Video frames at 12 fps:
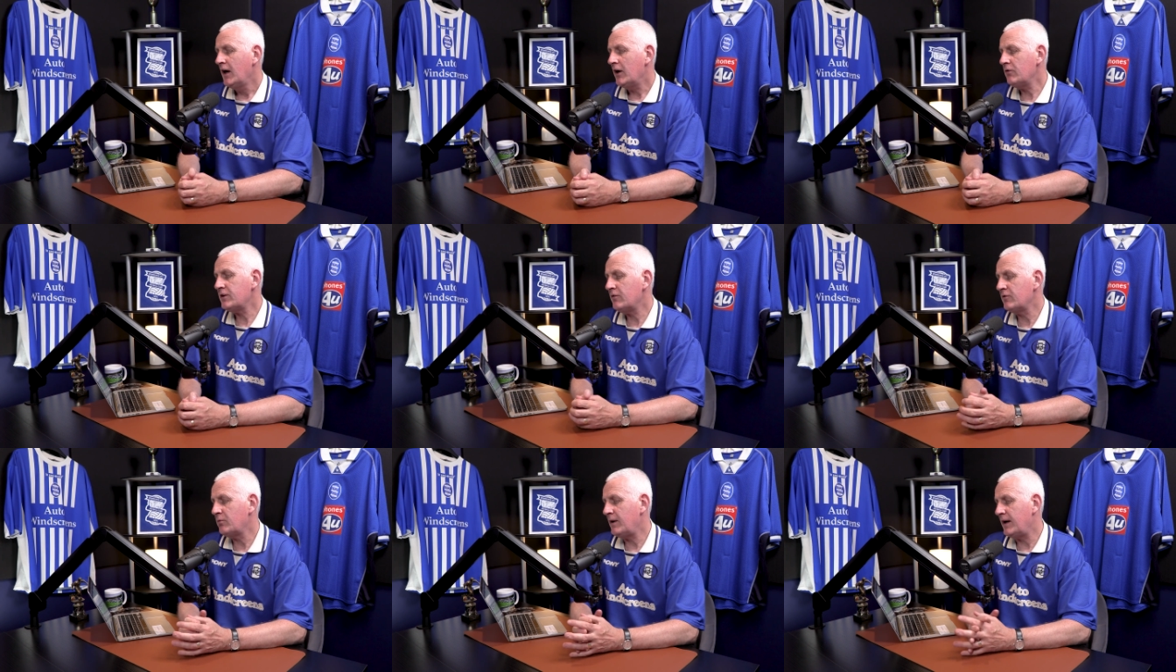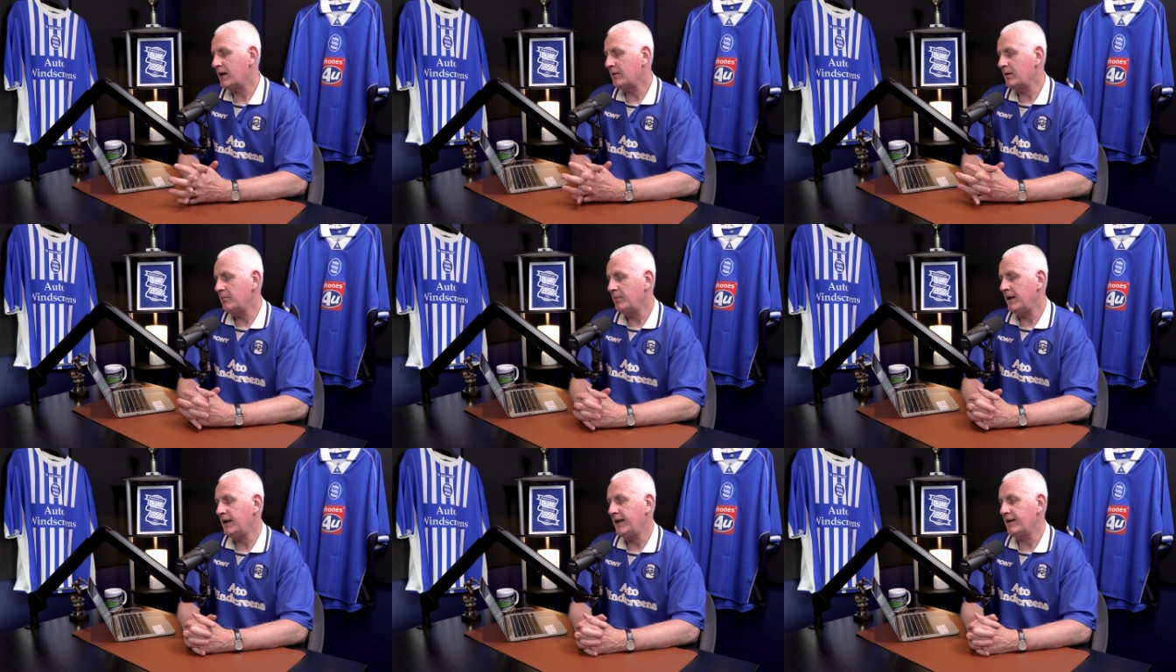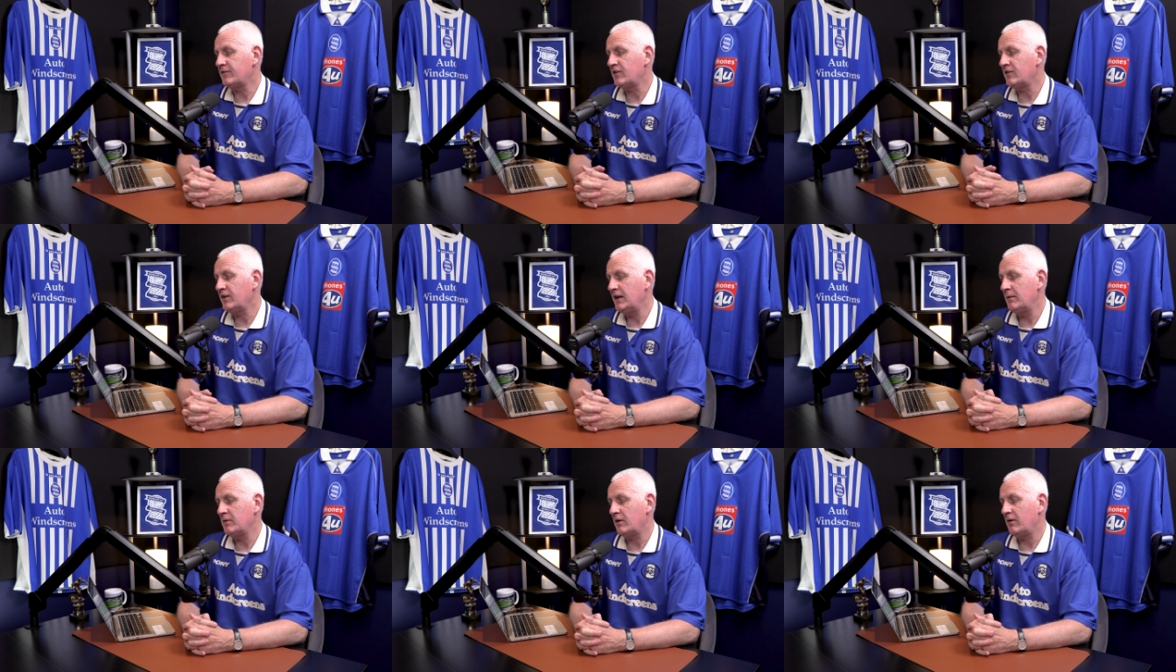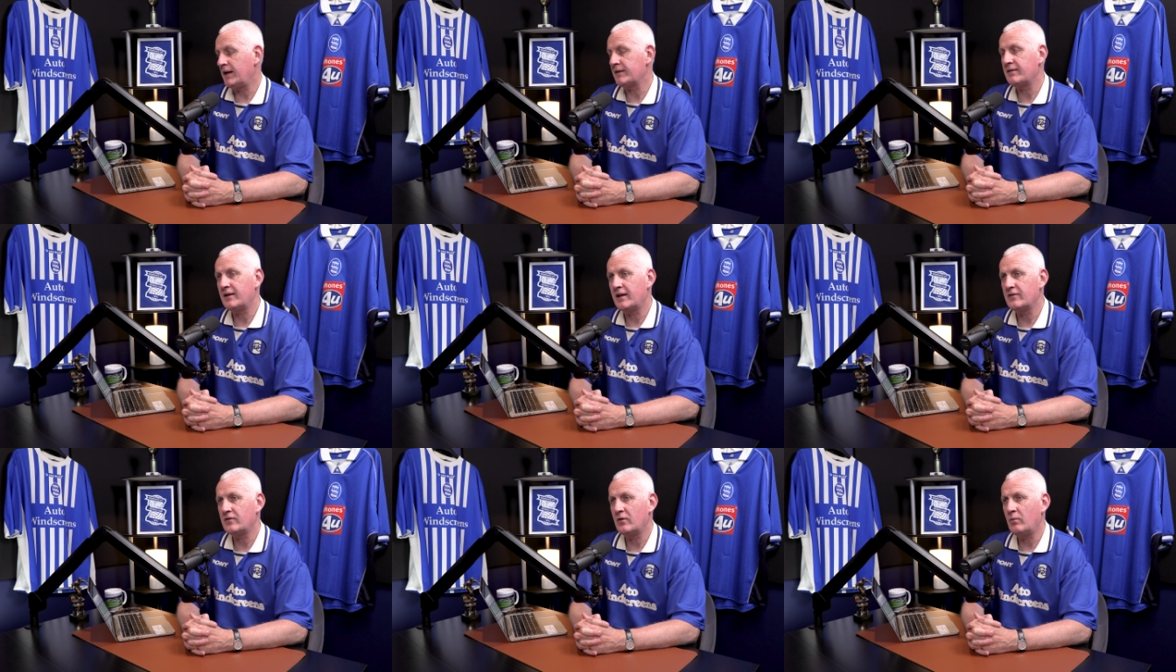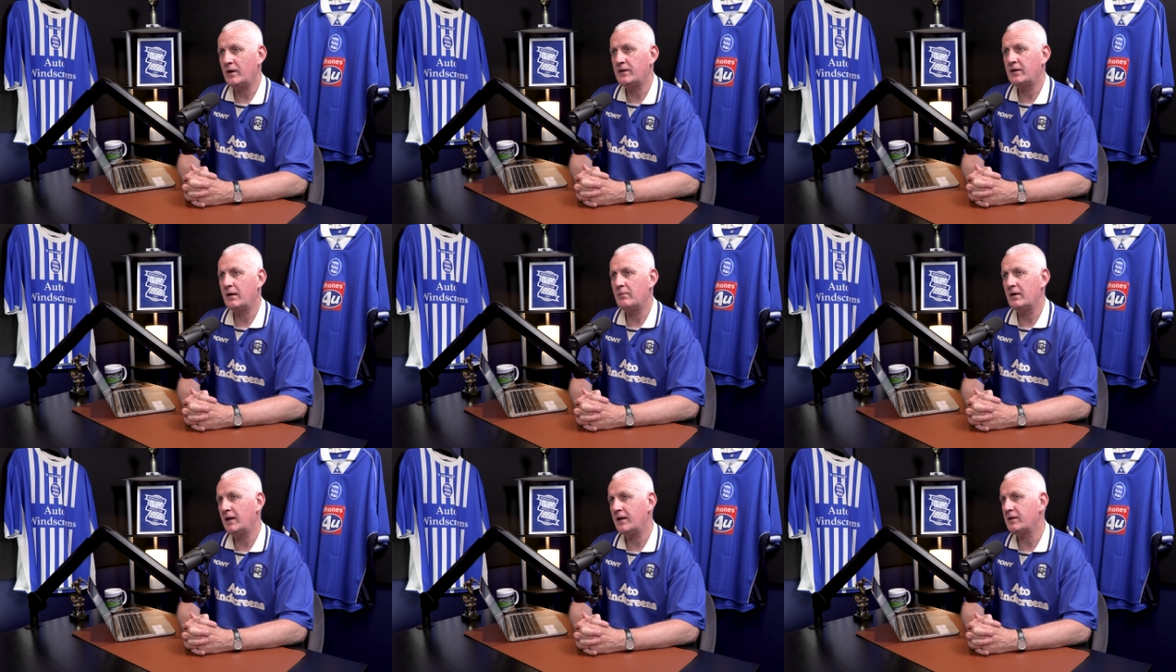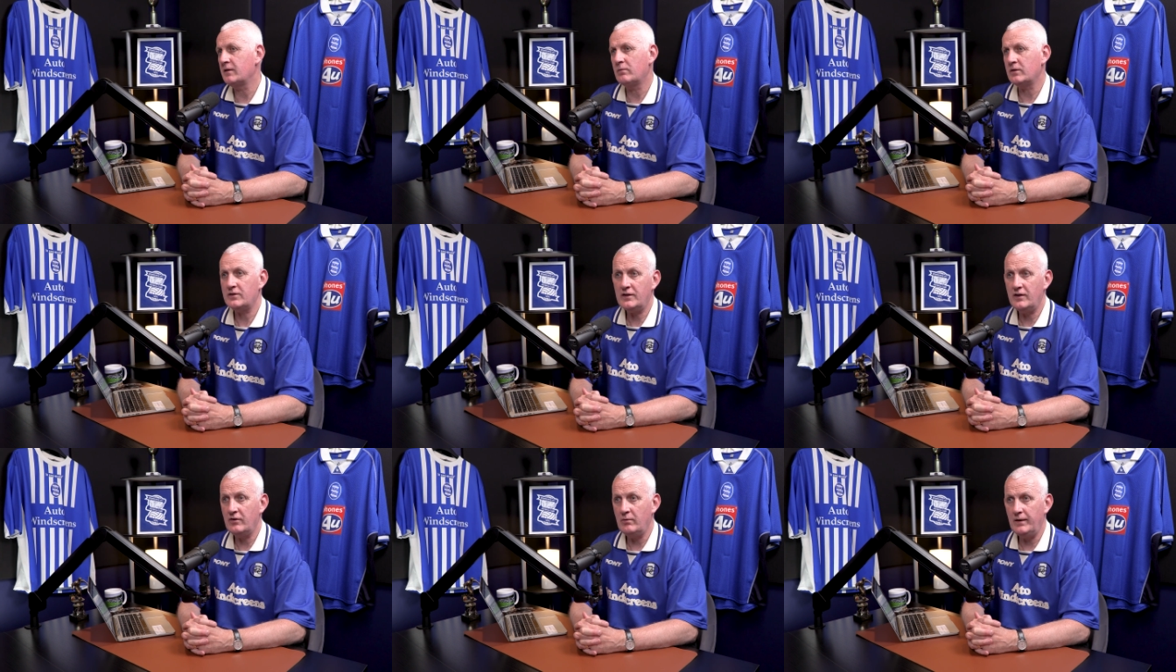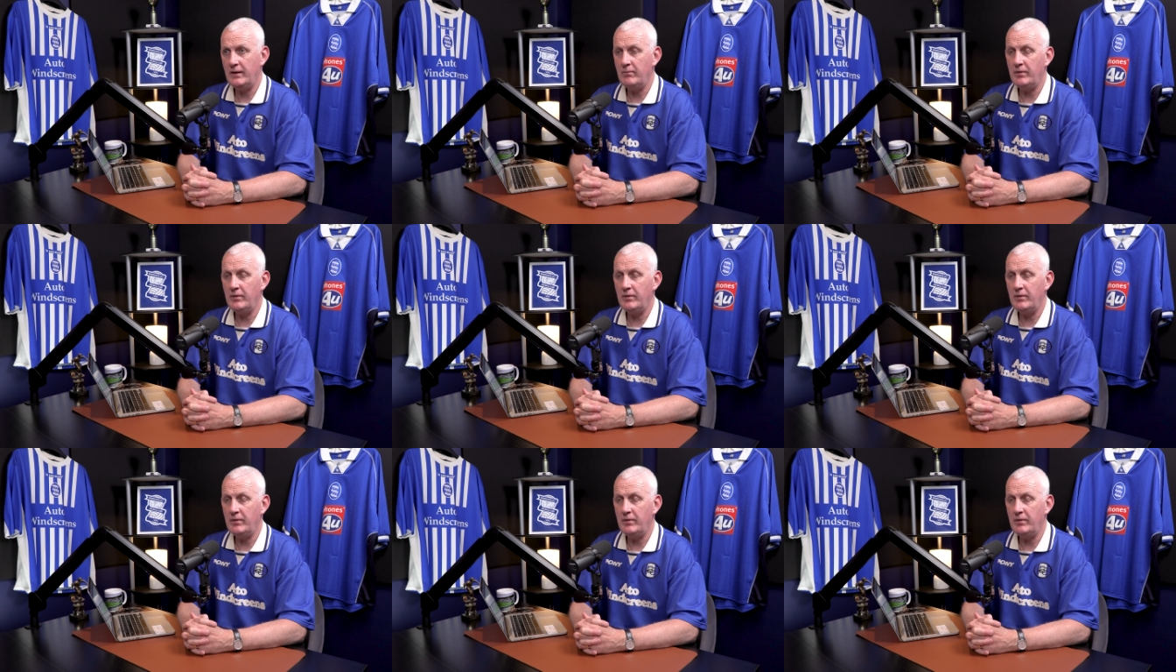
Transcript: And also as well, being linked to teams like Atalanta, West Ham and Leicester, what do they do with him?